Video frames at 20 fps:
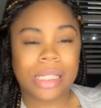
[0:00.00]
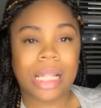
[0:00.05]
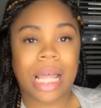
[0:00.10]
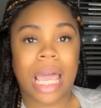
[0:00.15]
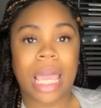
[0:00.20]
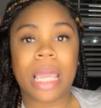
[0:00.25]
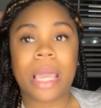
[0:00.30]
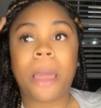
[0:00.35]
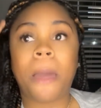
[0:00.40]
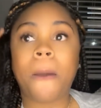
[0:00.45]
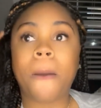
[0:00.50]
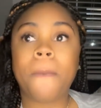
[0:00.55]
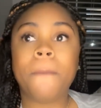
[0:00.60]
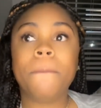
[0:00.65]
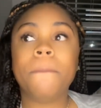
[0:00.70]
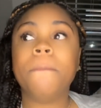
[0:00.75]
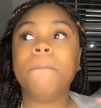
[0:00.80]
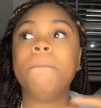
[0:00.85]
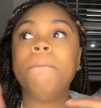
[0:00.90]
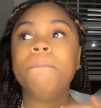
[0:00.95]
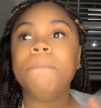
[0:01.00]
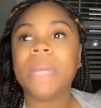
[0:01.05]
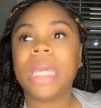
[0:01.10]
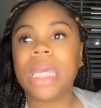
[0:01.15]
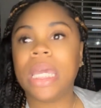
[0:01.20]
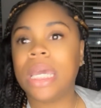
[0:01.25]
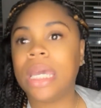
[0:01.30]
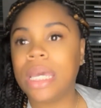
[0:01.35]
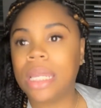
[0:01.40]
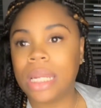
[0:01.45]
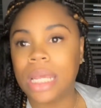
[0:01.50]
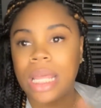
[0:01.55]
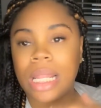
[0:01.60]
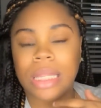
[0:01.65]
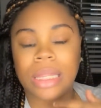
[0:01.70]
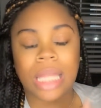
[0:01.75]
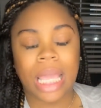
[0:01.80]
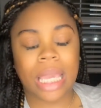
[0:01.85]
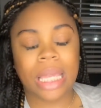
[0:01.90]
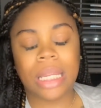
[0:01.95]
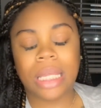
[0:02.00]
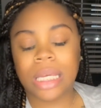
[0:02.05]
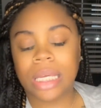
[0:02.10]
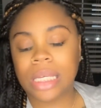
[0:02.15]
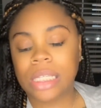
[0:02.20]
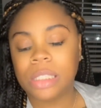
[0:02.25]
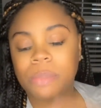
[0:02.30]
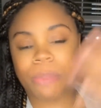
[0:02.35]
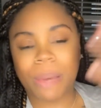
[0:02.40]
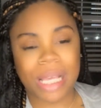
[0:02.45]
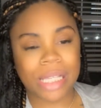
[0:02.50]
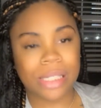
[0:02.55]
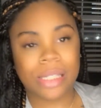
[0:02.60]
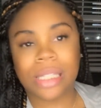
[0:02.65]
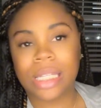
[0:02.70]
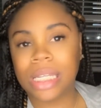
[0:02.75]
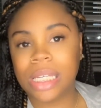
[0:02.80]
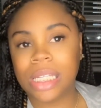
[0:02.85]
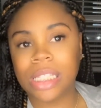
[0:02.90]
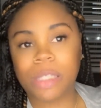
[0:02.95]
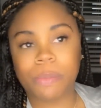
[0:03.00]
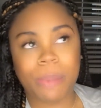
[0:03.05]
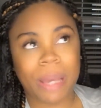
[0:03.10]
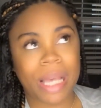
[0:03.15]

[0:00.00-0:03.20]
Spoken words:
Like, men and ladies, besties.